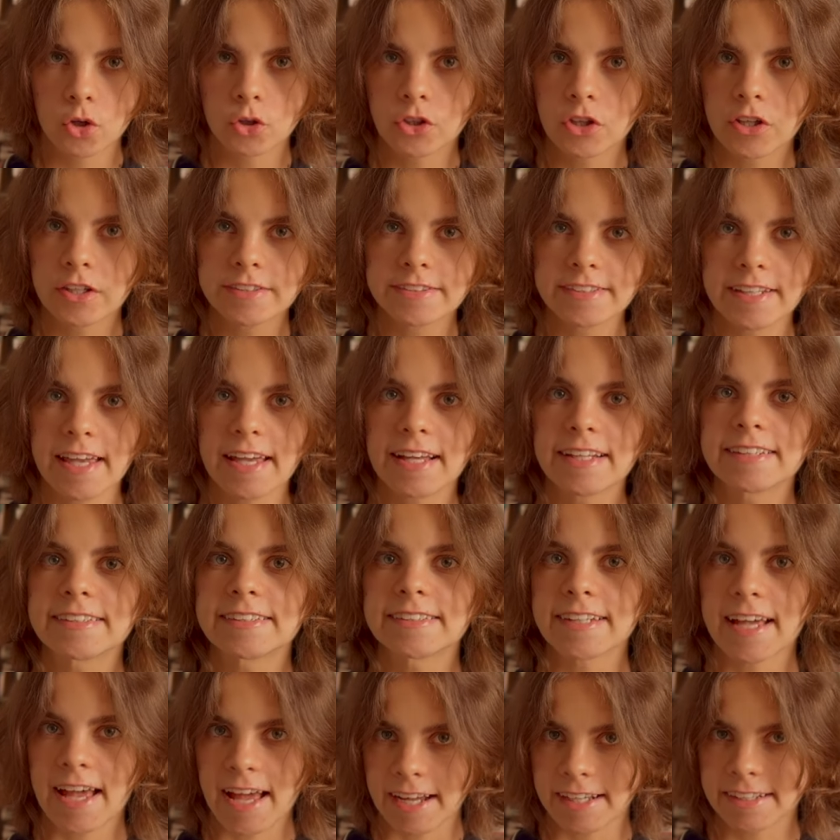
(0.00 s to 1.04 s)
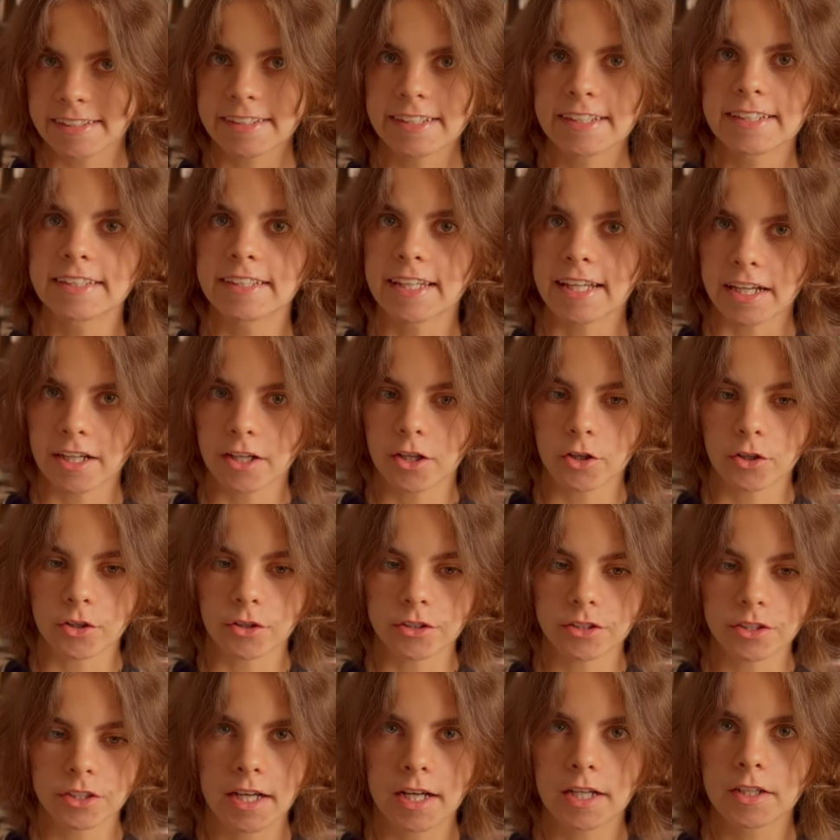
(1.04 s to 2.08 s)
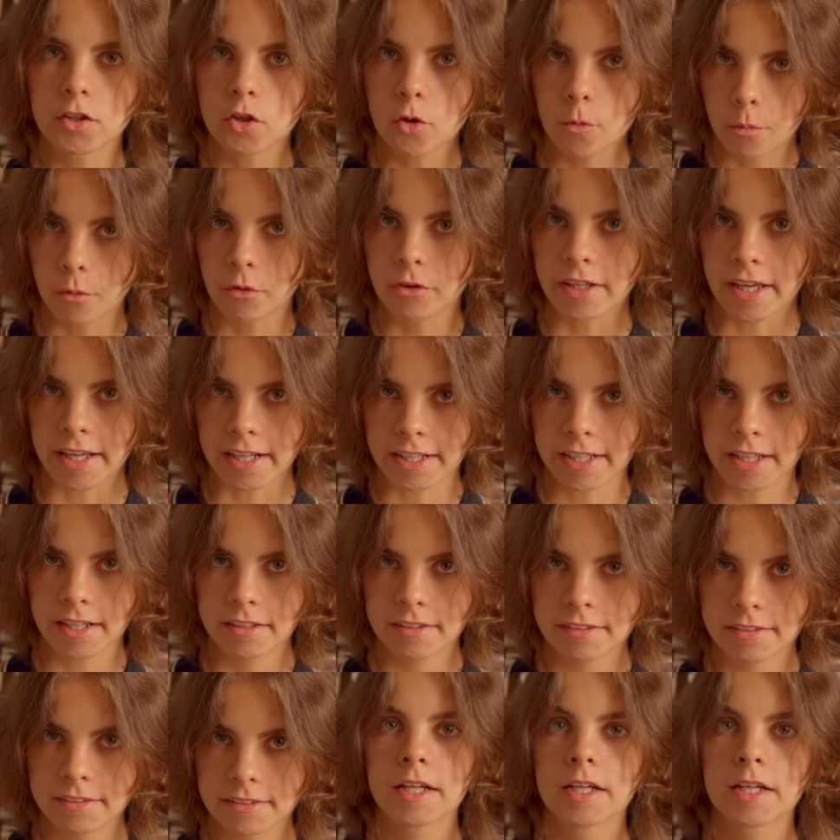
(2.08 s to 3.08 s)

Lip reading: who looks exactly like her, a doppelganger.